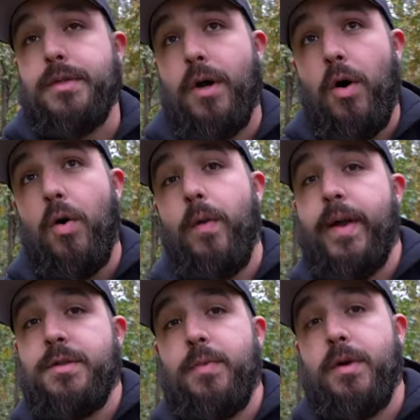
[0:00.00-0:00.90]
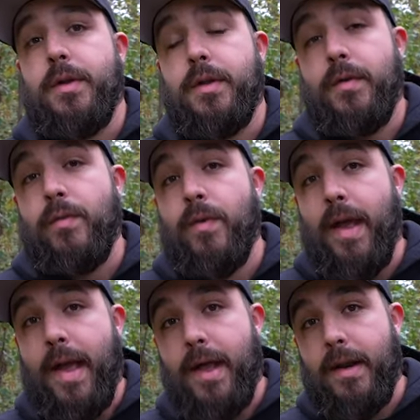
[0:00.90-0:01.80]
is always put the
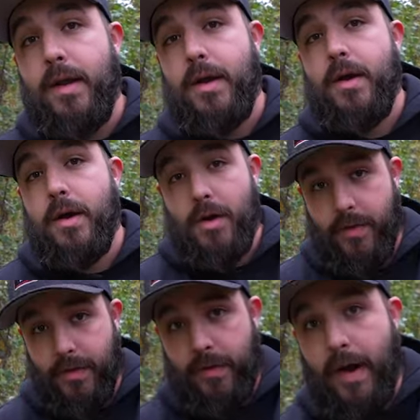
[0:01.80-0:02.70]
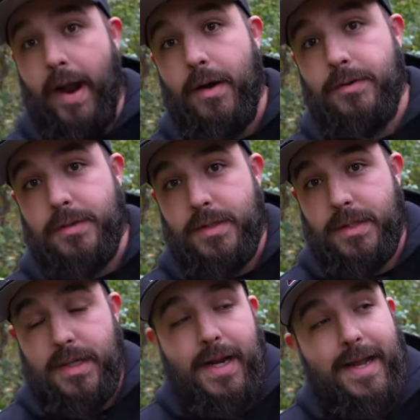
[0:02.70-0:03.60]
red on the ground
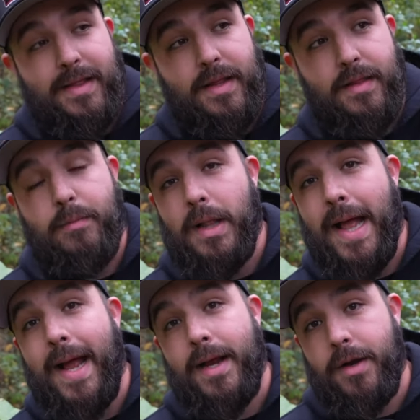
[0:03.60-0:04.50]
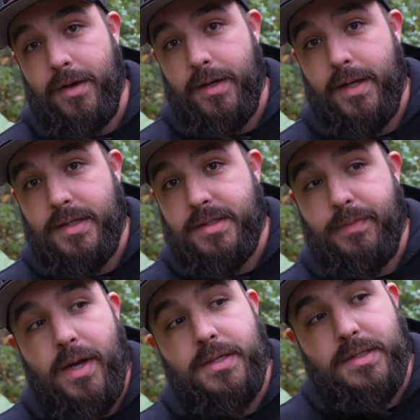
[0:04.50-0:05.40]
and then the black as the
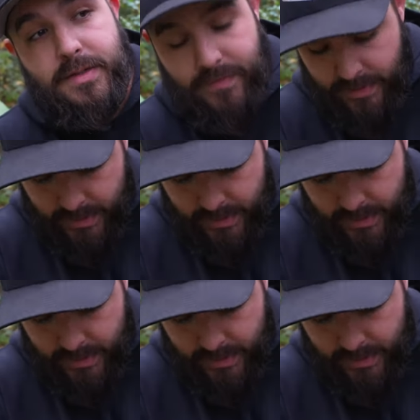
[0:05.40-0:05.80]
positive